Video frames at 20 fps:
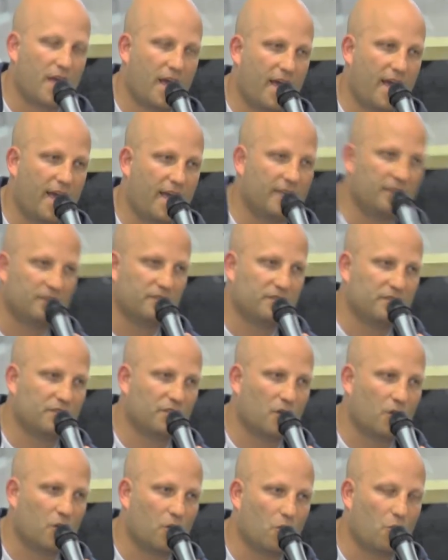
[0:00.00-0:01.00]
And
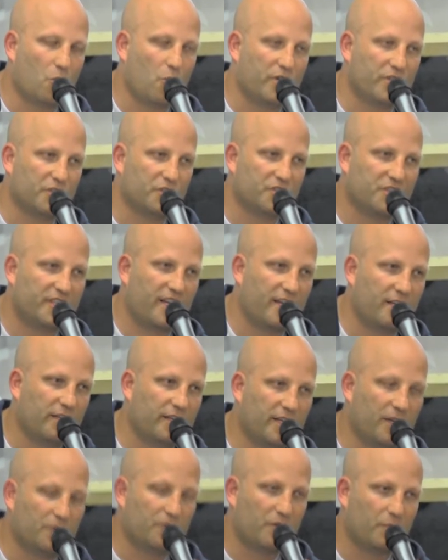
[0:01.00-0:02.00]
so when you're
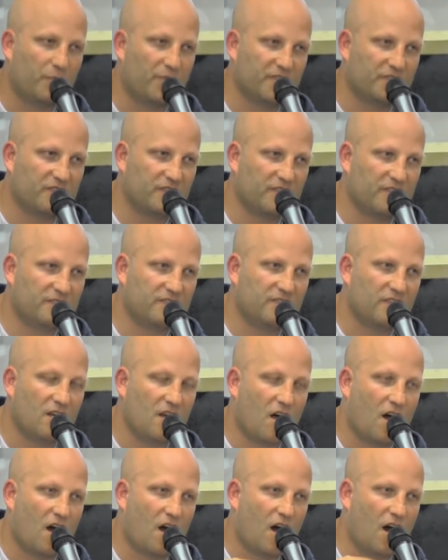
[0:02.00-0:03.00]
scaling out the
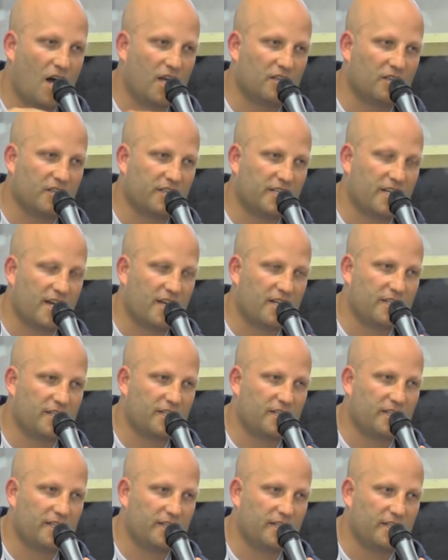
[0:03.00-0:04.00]
business, I look at
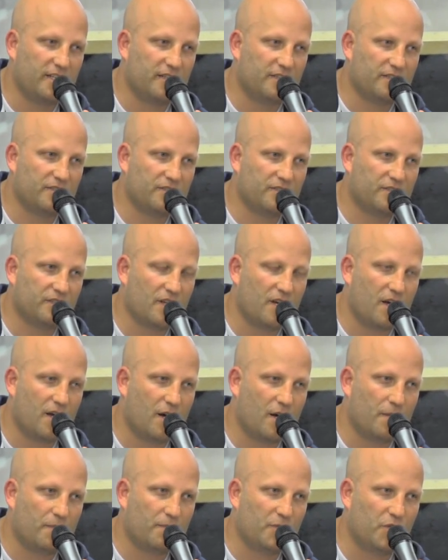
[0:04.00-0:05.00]
it as
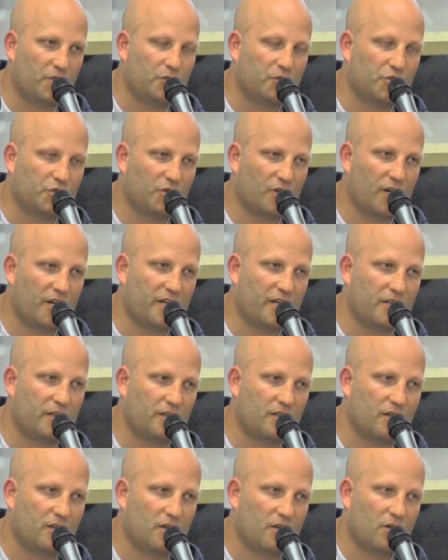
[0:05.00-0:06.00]
um, you try
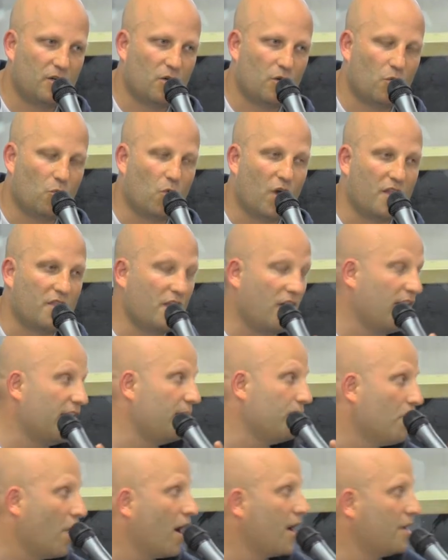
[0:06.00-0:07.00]
and run,
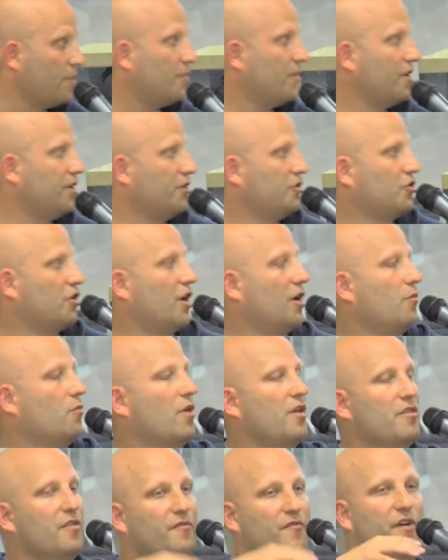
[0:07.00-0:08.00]
in my opinion, try and
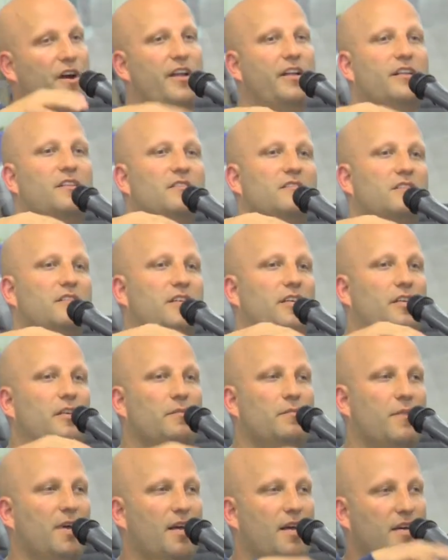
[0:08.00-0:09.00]
run the finance
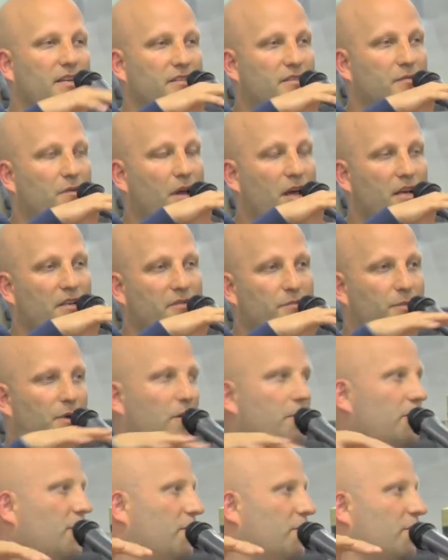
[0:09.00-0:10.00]
team as, as
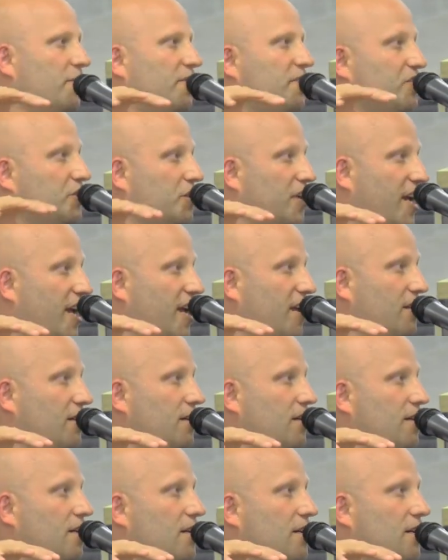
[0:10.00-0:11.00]
bare minimum as you
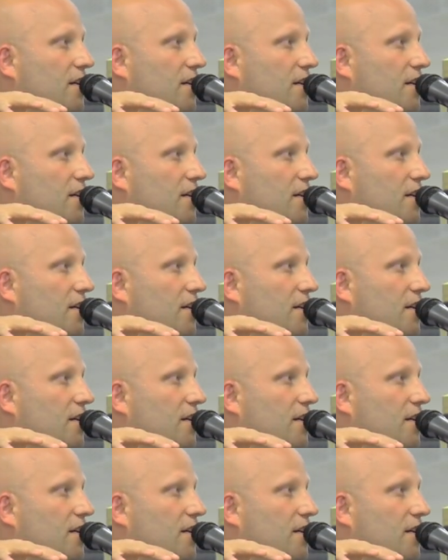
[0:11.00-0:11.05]
can.